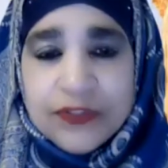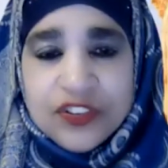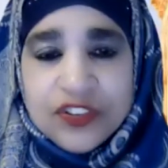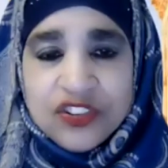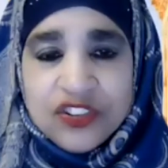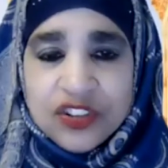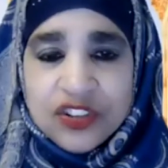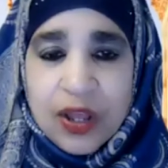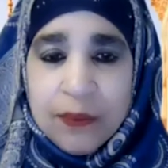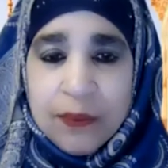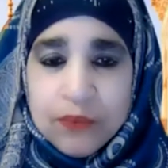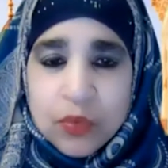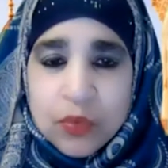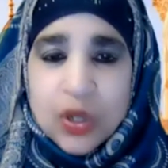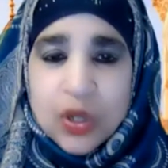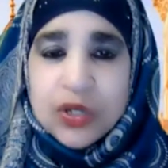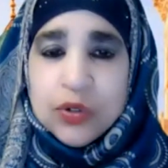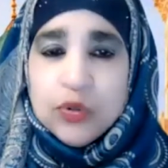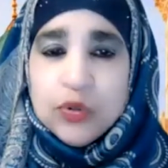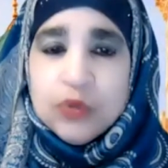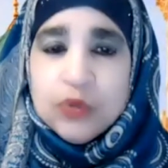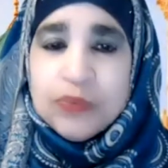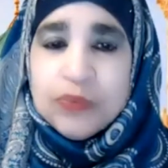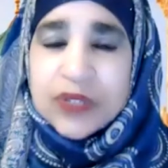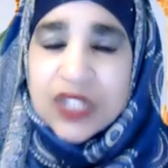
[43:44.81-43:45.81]
someone
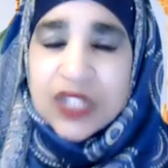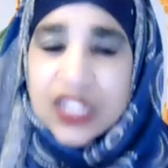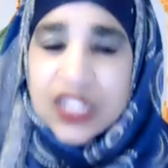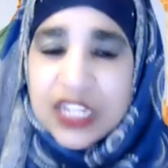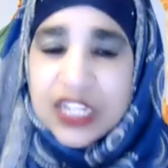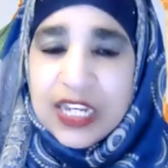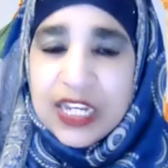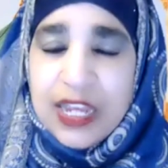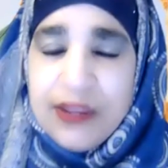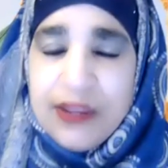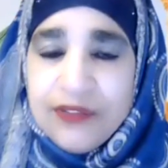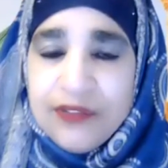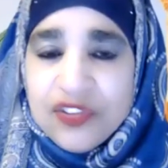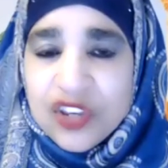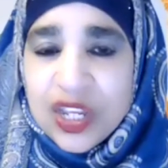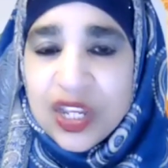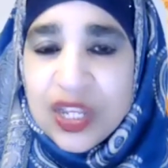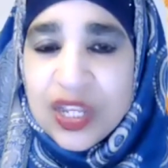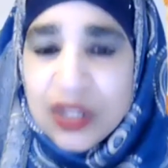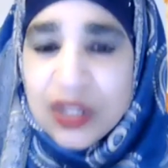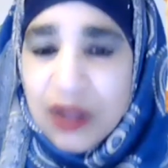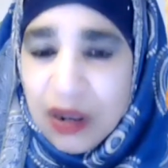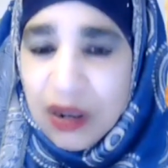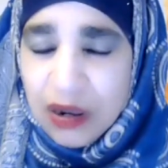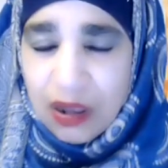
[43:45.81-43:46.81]
who believes
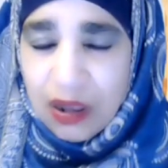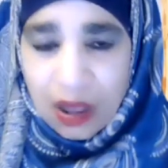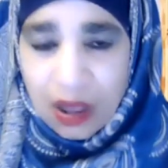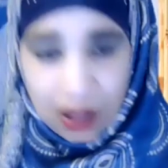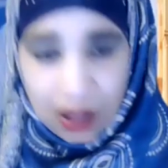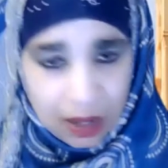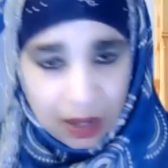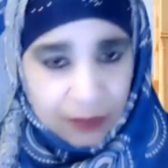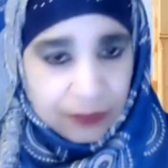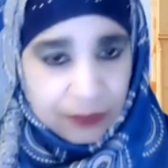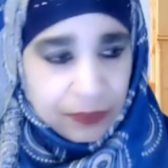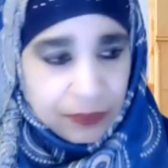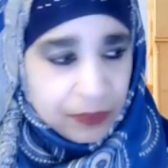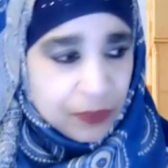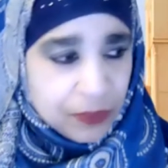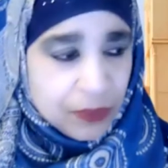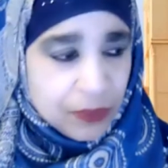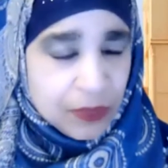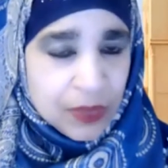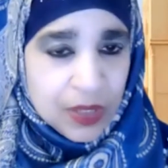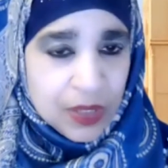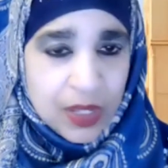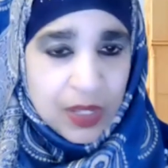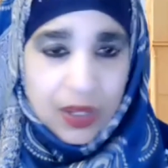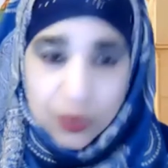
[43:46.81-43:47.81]
in Allah
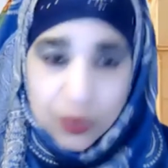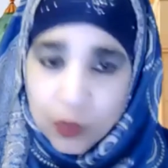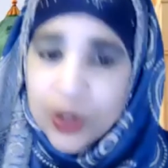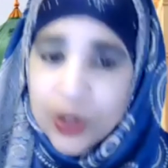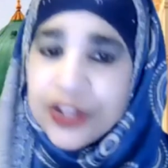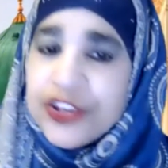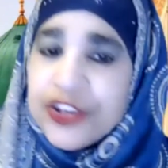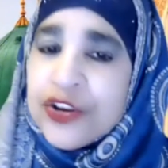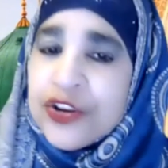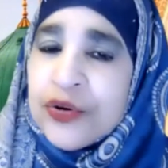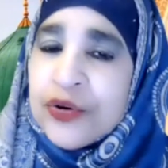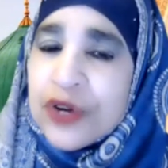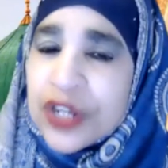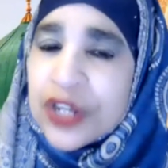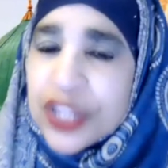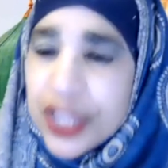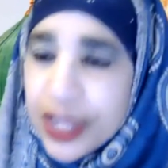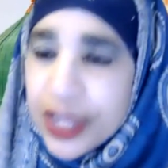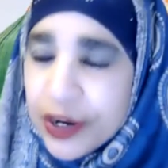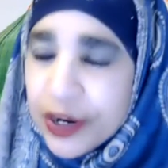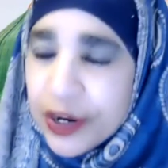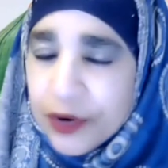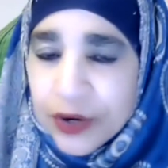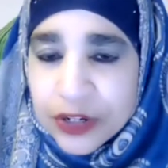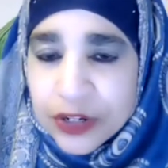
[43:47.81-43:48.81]
when your
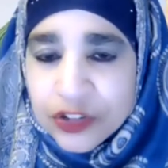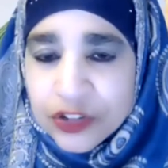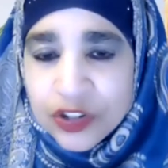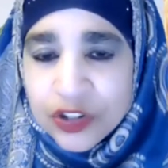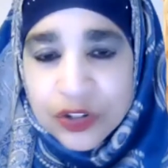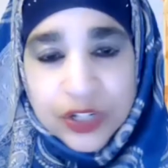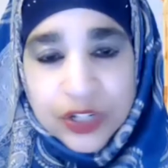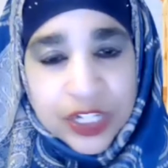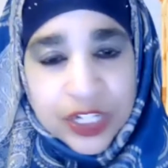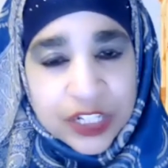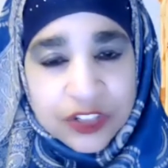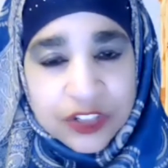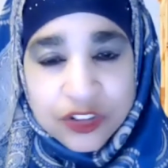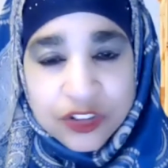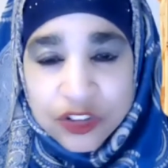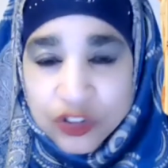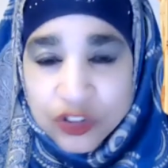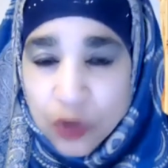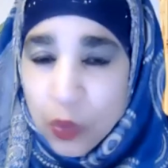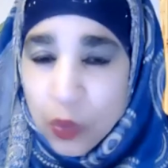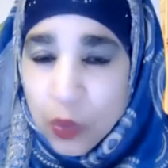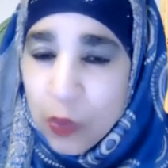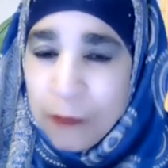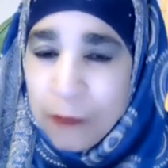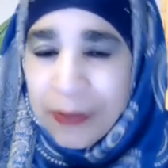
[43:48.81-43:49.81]
character is
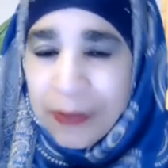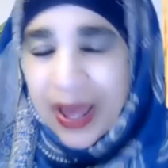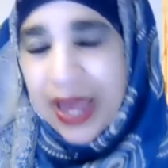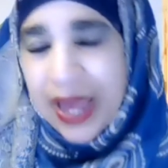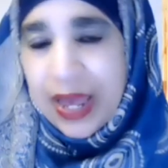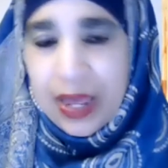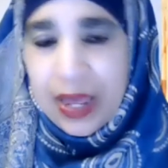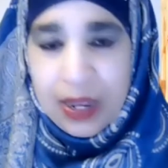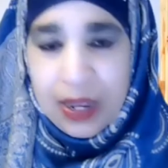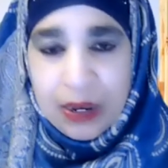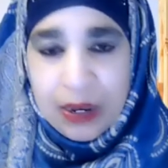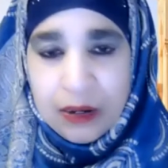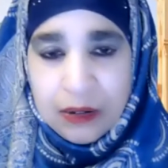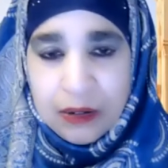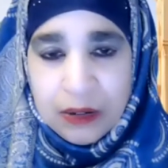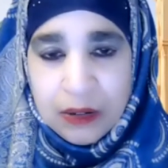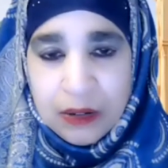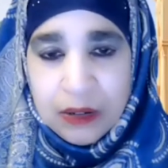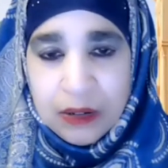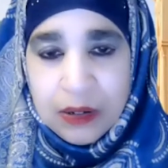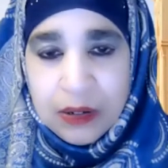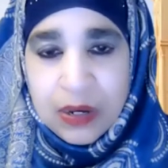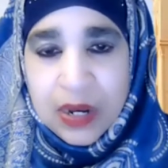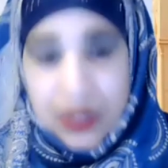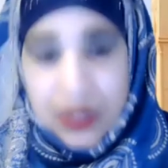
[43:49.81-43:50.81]
so bad
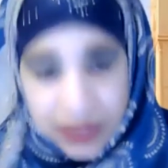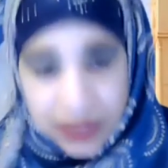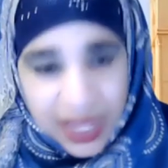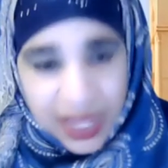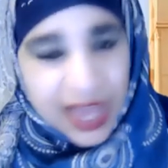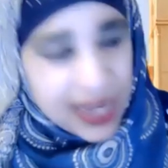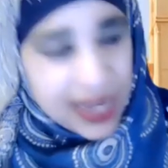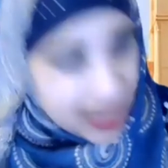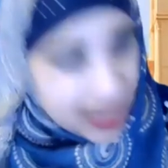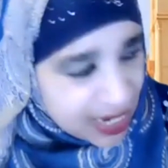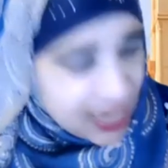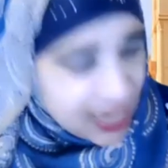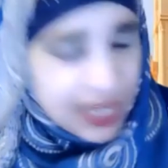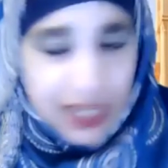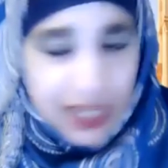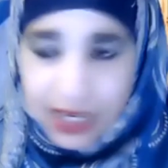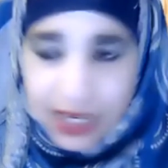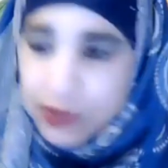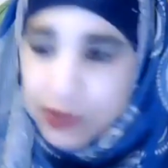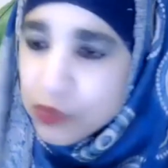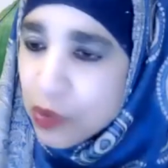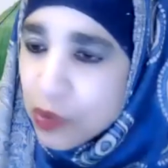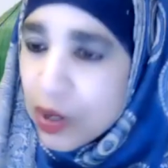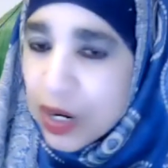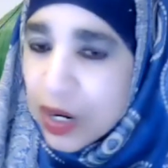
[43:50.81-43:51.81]
that
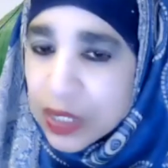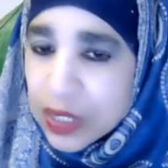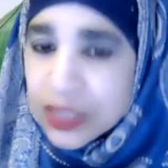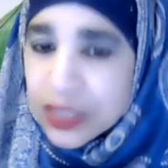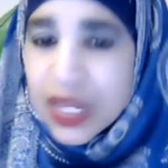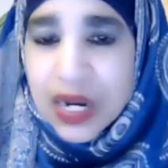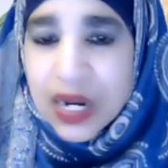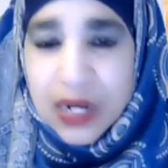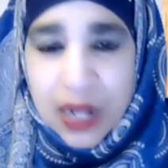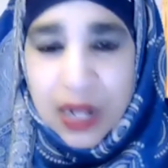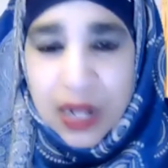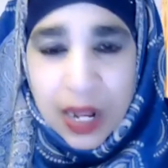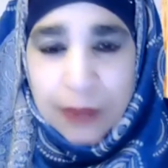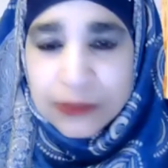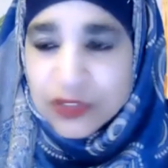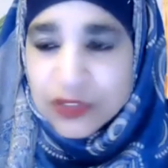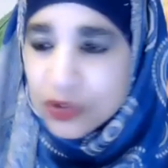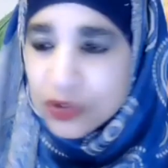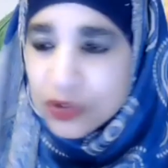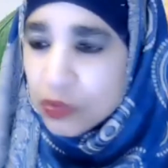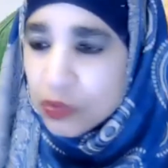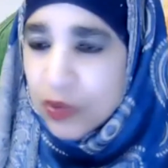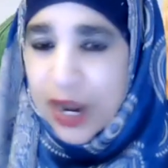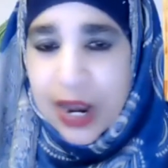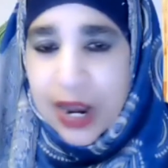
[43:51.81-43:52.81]
anyone that comes
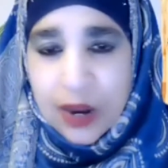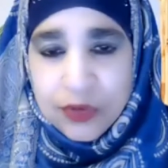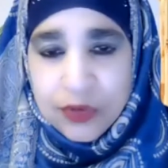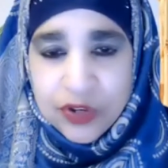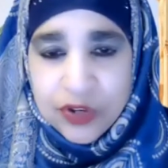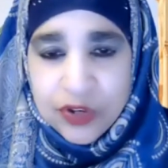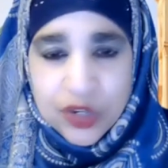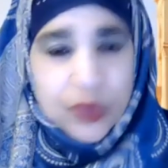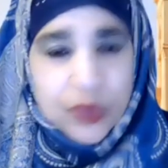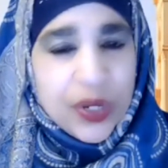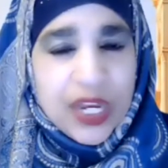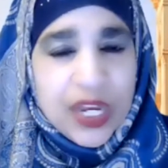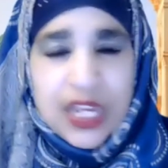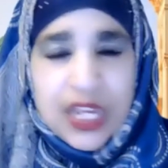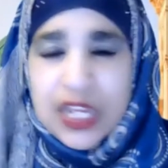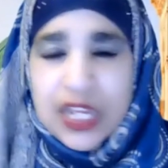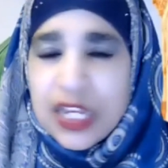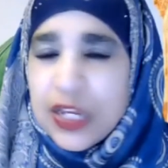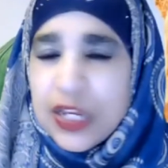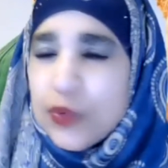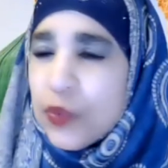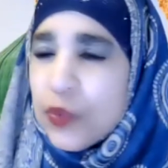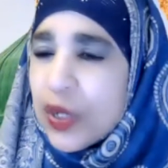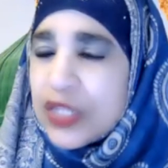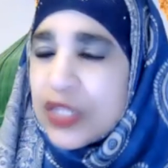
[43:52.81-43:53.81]
around you,
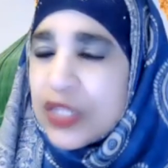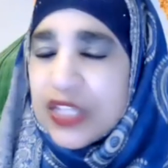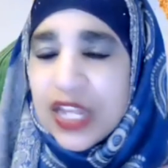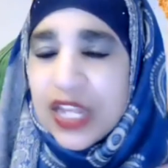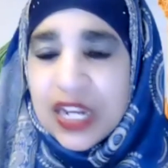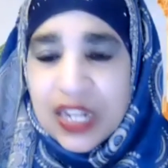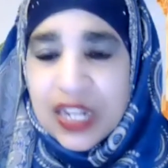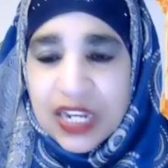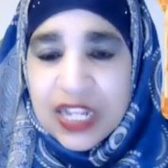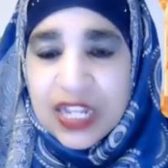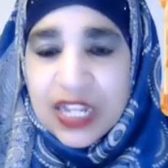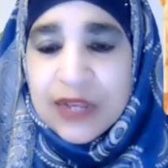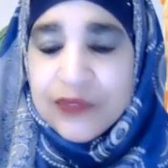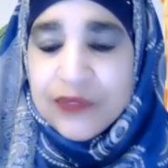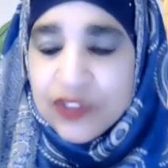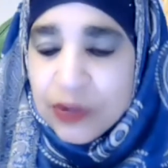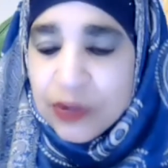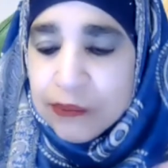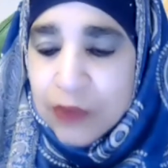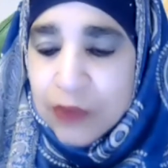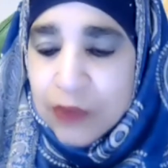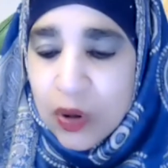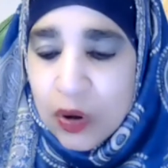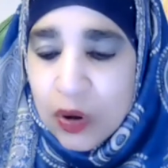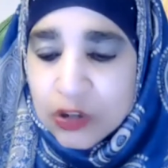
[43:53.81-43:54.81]
anyone that lives
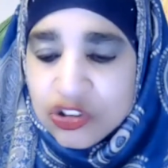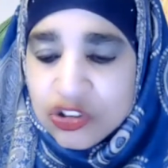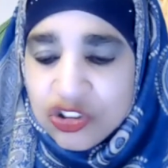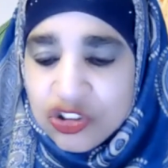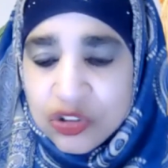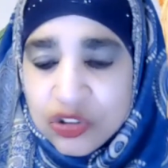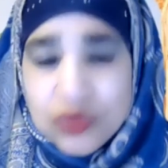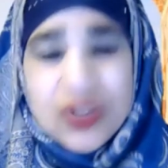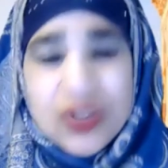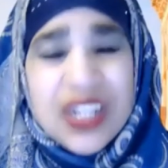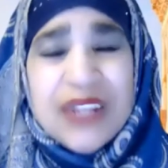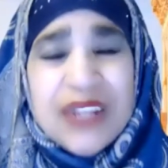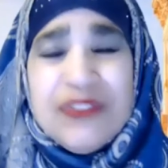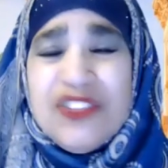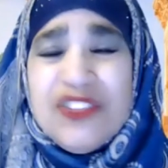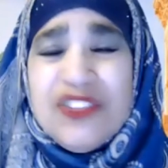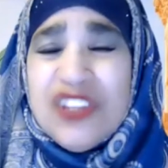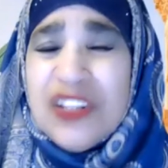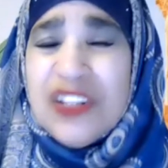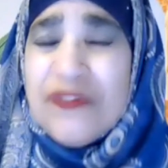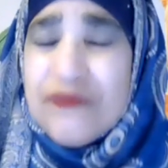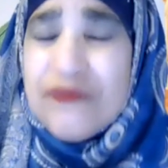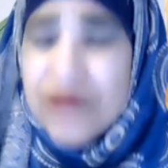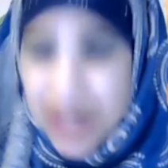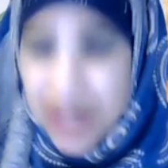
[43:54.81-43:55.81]
amongst you lives
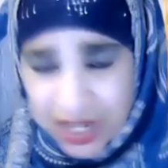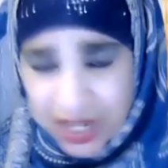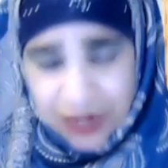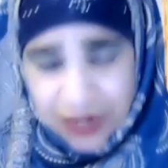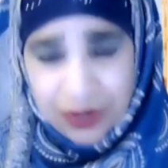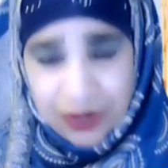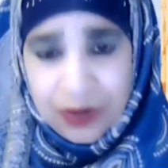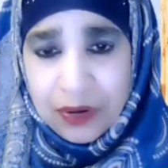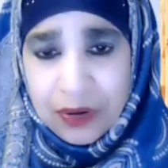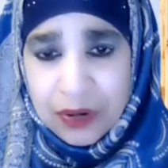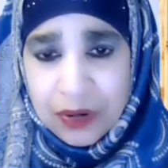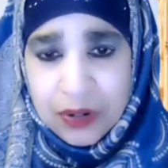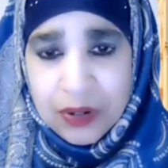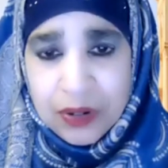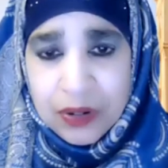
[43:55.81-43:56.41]
in fear?